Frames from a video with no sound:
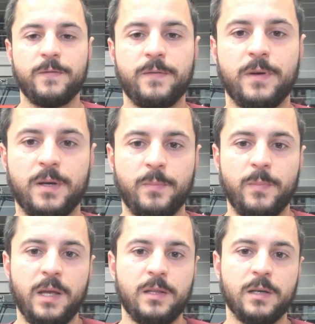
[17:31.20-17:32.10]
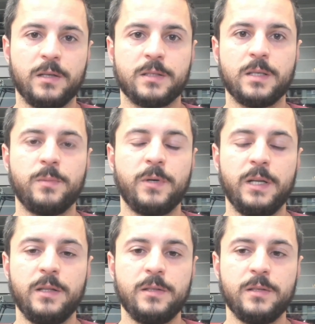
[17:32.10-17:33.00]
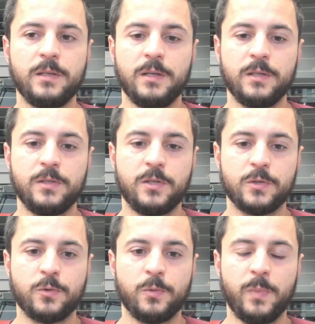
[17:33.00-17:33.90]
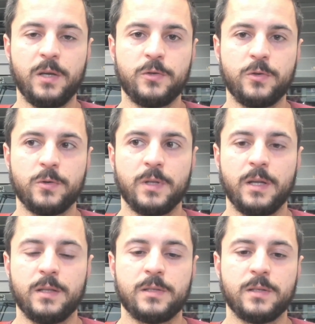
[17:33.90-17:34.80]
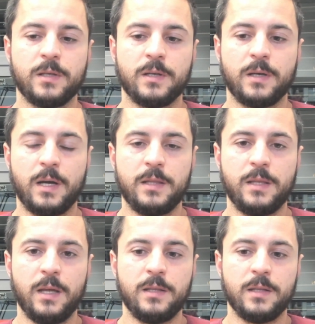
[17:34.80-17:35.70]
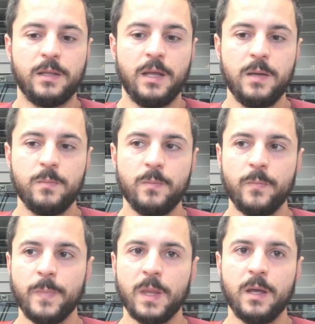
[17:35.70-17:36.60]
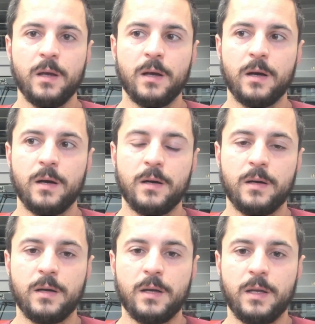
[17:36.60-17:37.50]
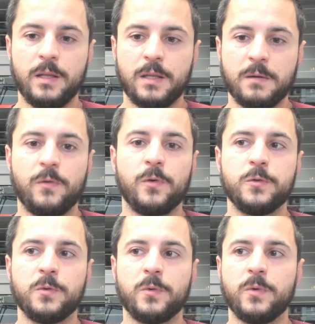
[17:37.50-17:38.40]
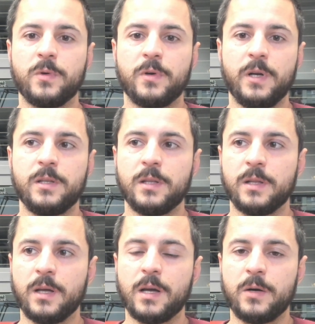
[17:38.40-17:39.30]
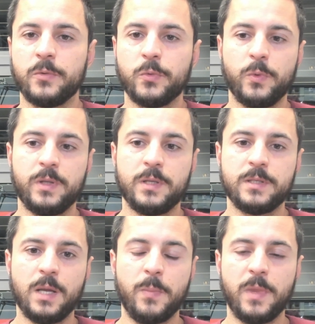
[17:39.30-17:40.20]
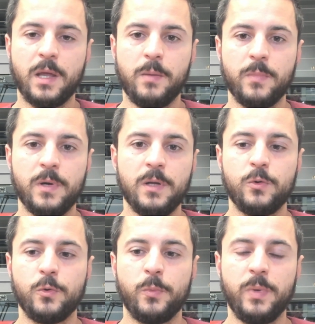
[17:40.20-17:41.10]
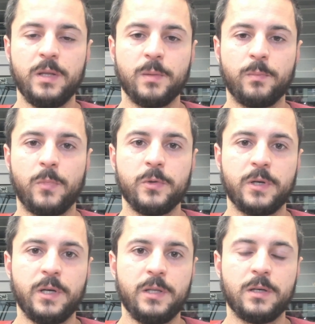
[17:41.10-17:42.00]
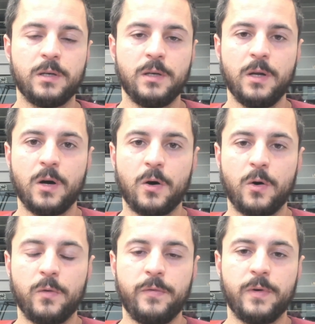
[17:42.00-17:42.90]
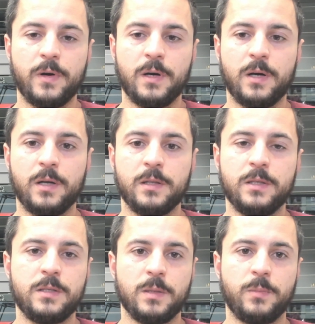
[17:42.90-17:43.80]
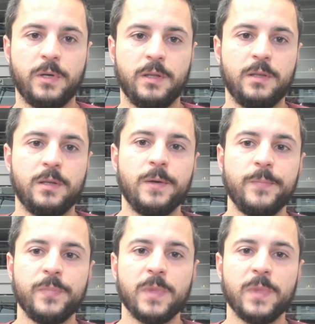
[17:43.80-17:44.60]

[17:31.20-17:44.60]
I've made a subreddit just to make sure that I take the name, and I've also created an account with the same name to be the moderator of this subreddit.